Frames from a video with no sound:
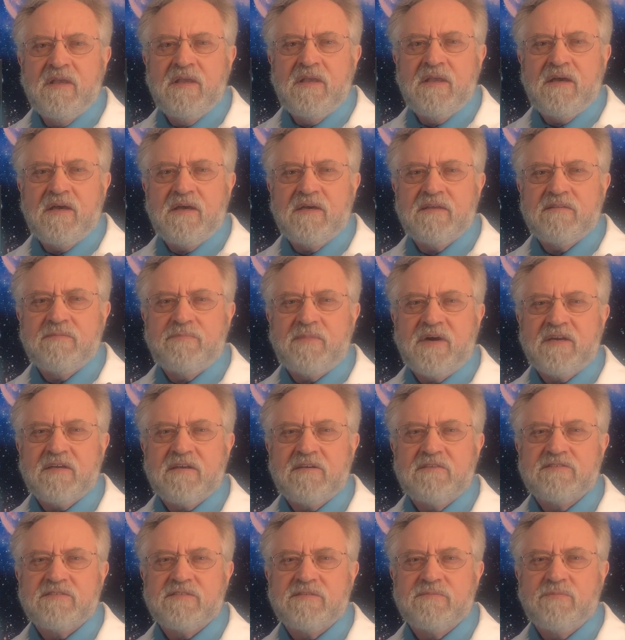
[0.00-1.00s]
uh, the
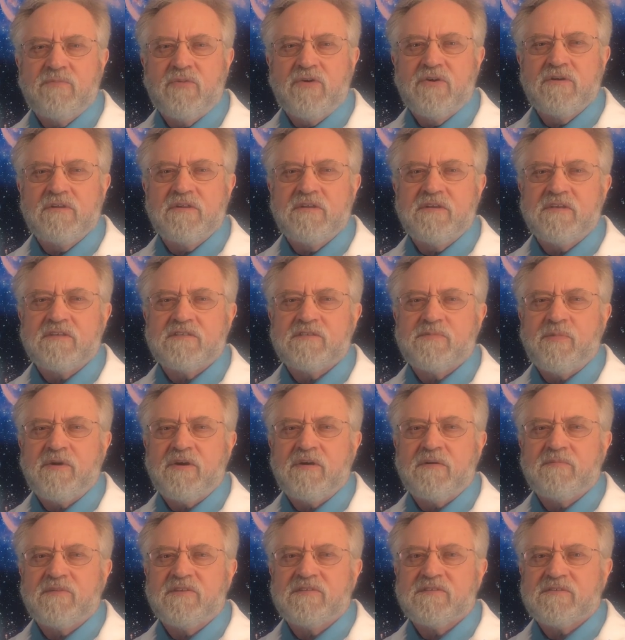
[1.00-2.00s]
Michelson-Morley
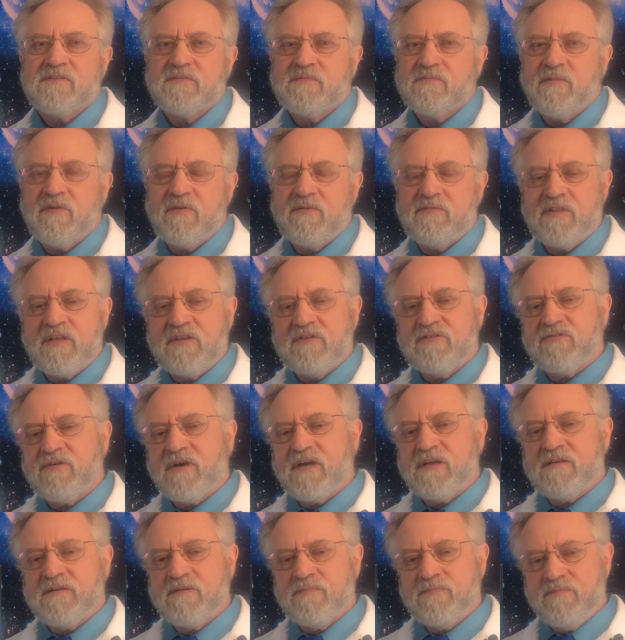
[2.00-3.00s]
experiments, and they
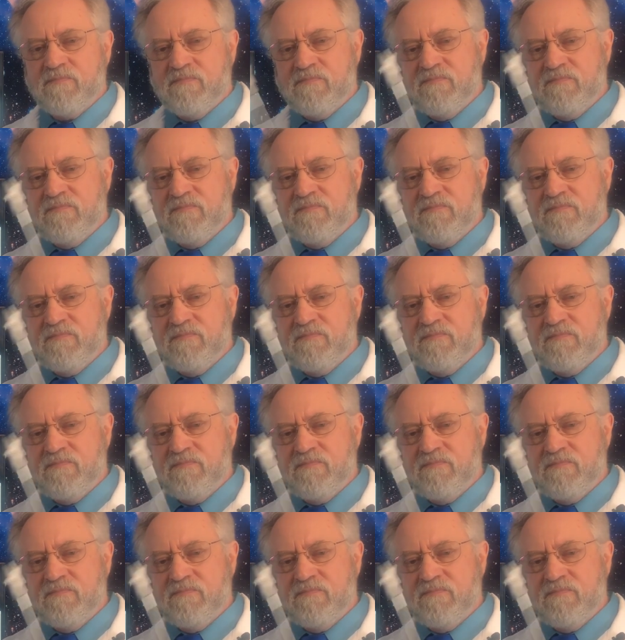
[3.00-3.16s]
tried to